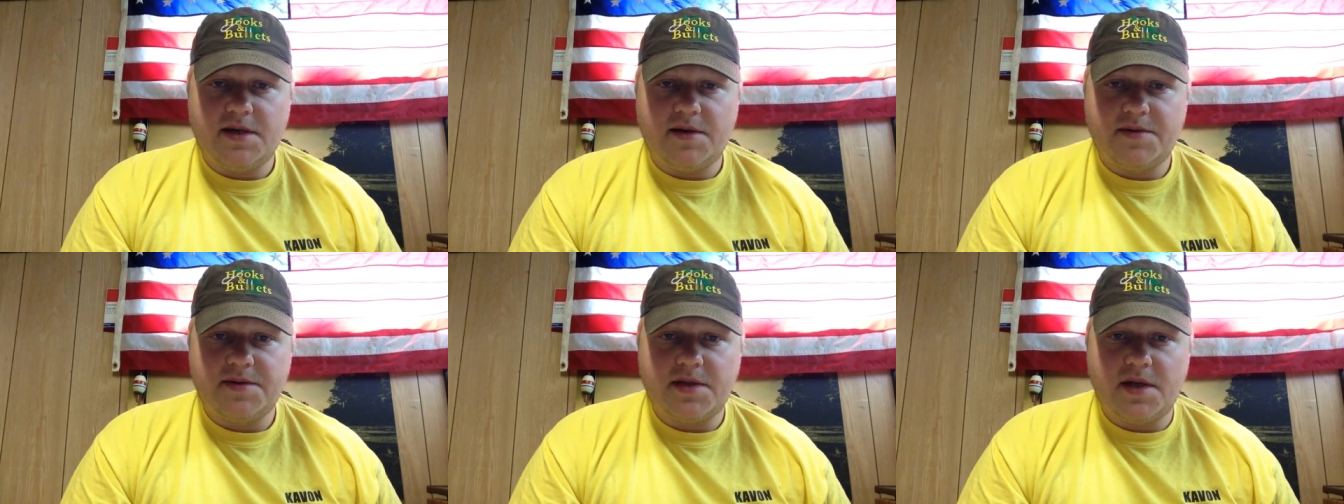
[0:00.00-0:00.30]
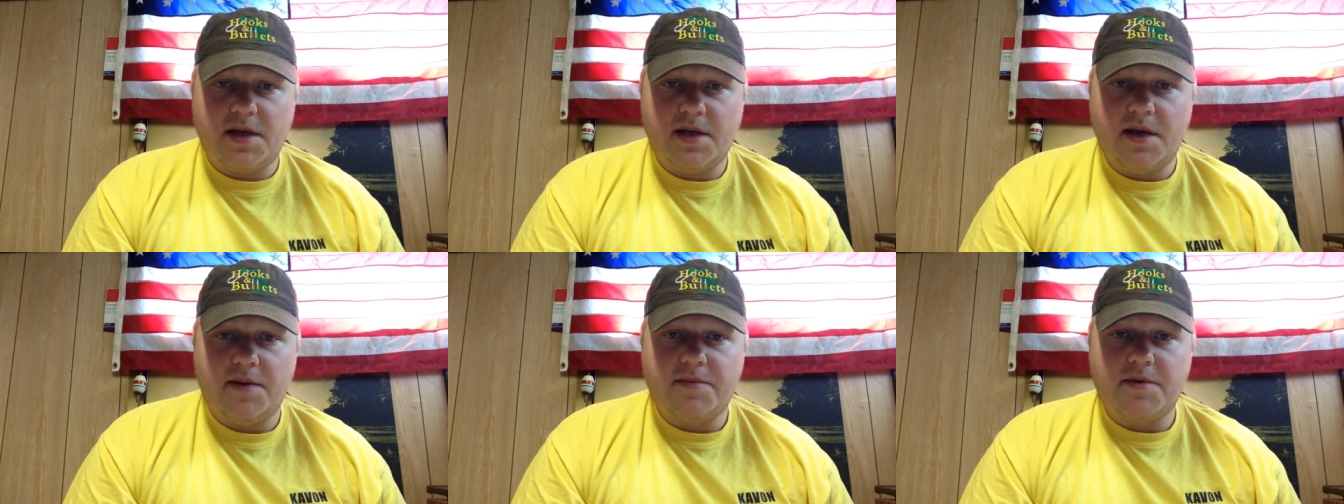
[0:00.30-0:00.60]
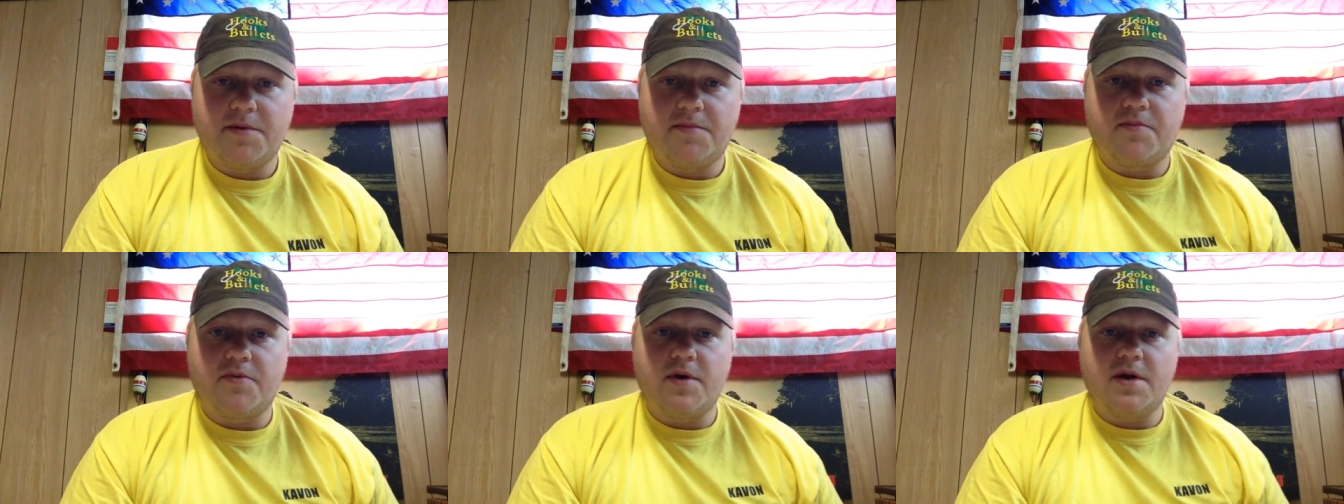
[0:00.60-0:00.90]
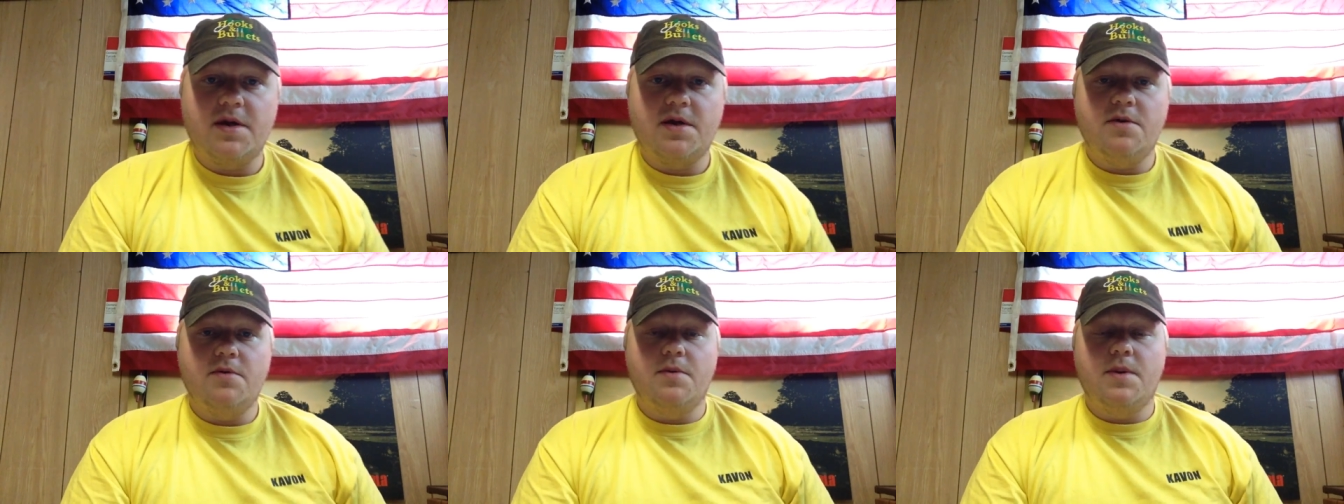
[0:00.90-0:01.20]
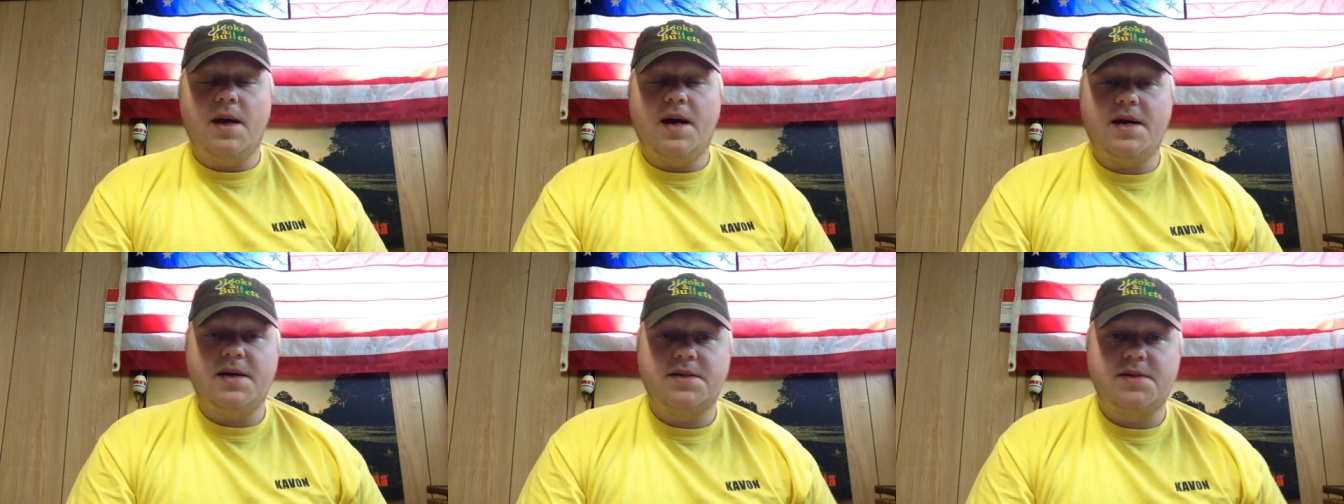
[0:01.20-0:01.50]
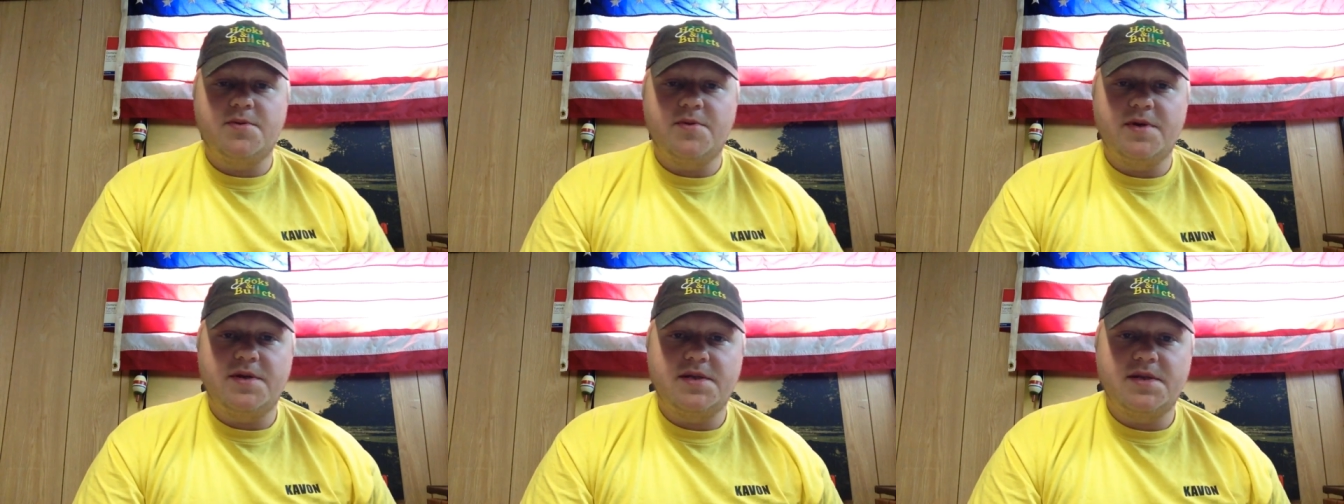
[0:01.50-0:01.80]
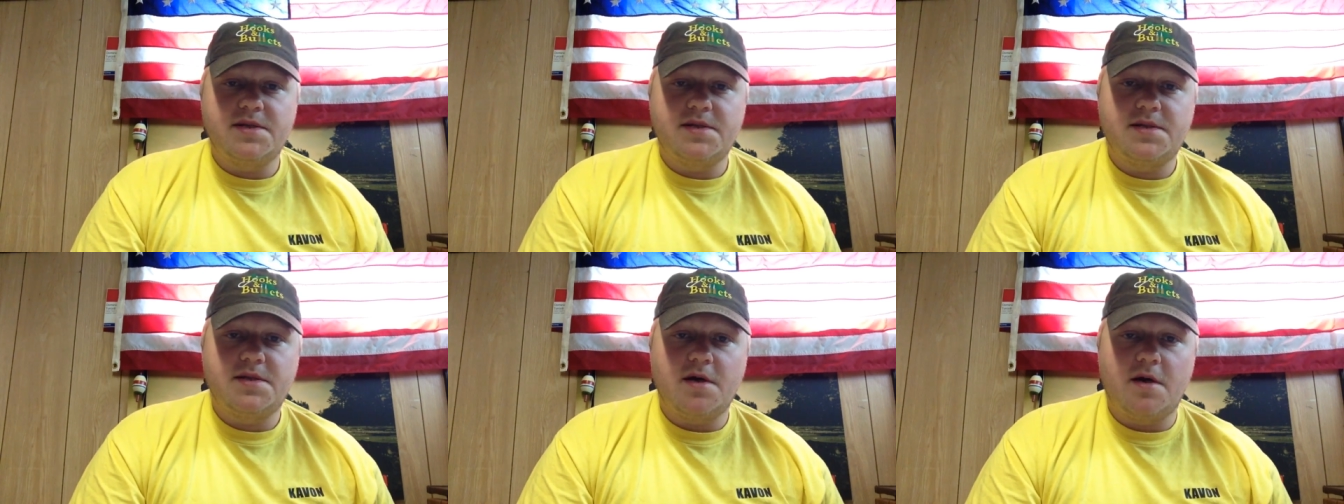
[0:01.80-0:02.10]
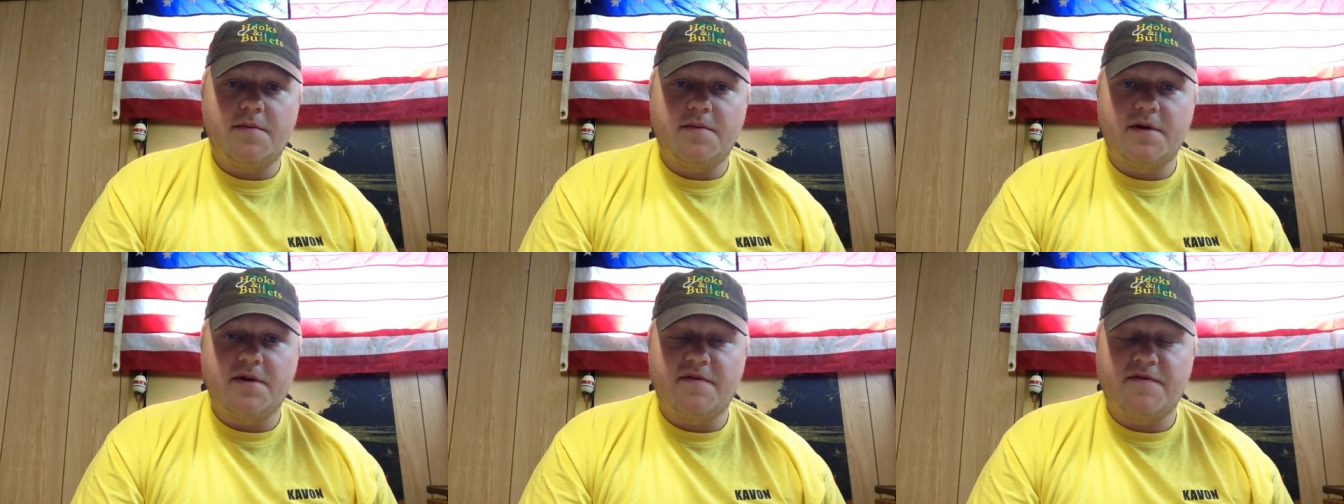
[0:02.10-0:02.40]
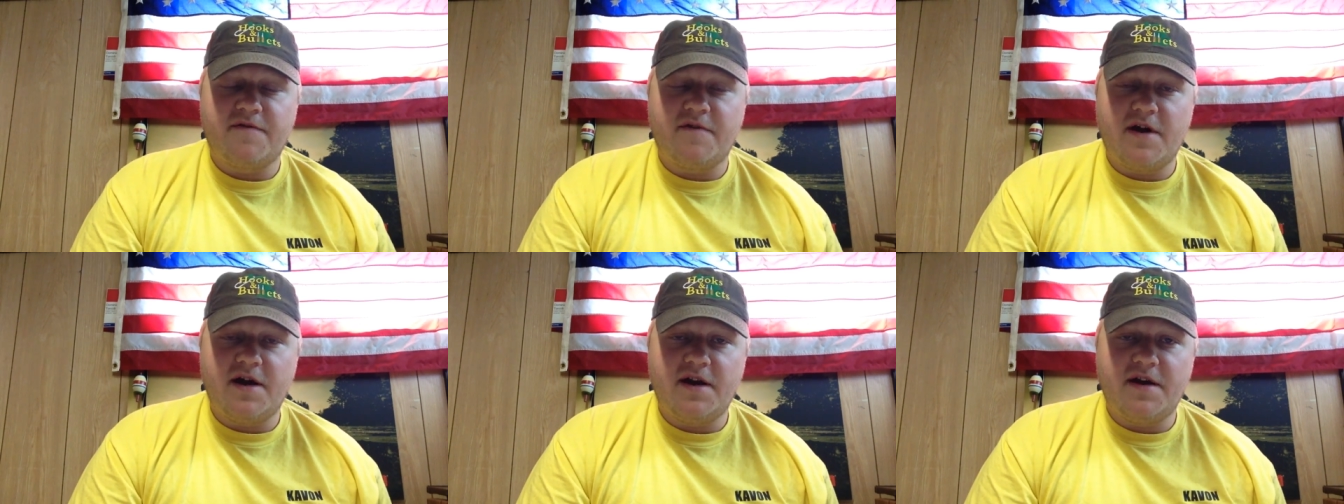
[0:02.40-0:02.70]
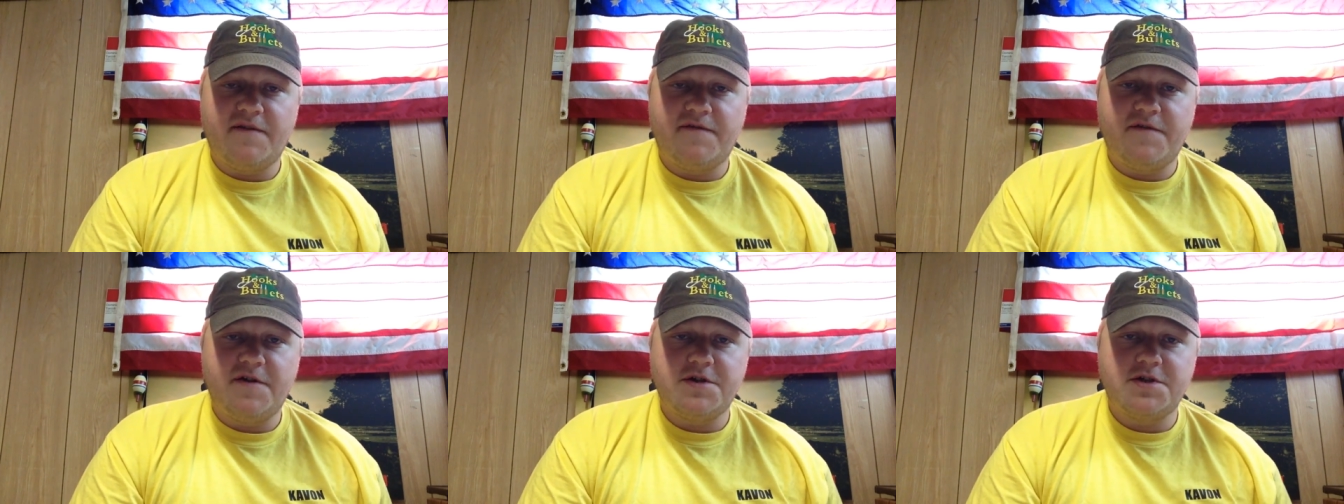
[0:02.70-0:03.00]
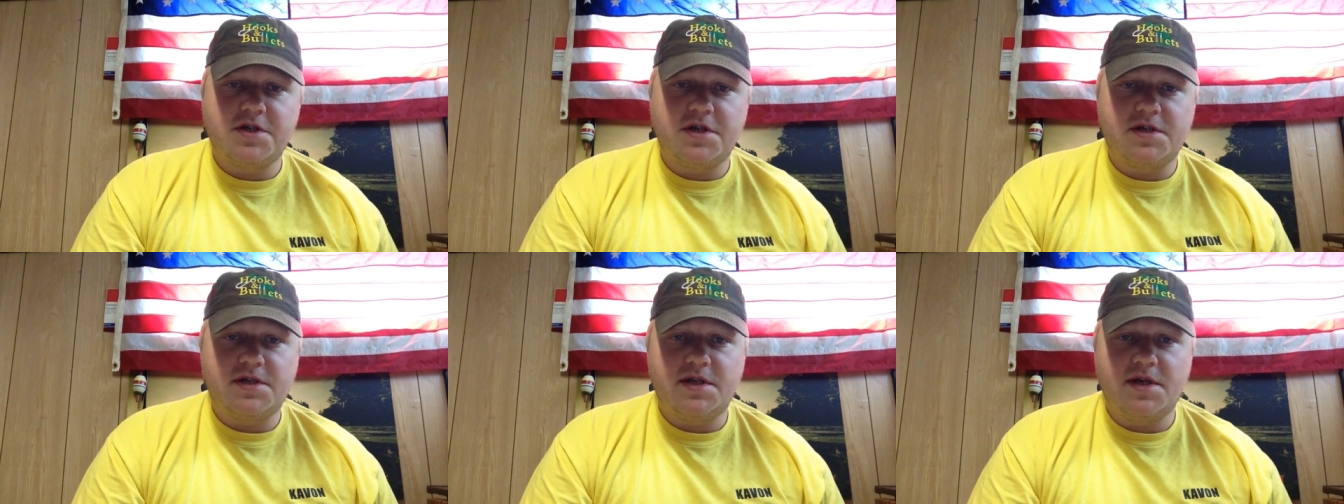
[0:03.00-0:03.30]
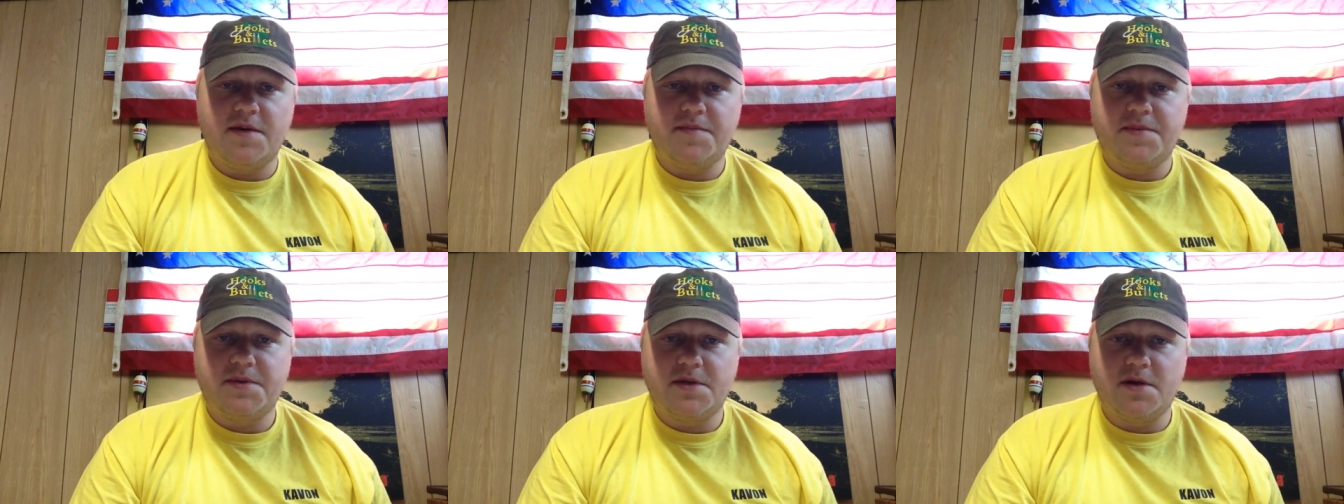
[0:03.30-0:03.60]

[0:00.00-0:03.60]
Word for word: I was unable to bring you last week's installment of the Friday Fishing Tip,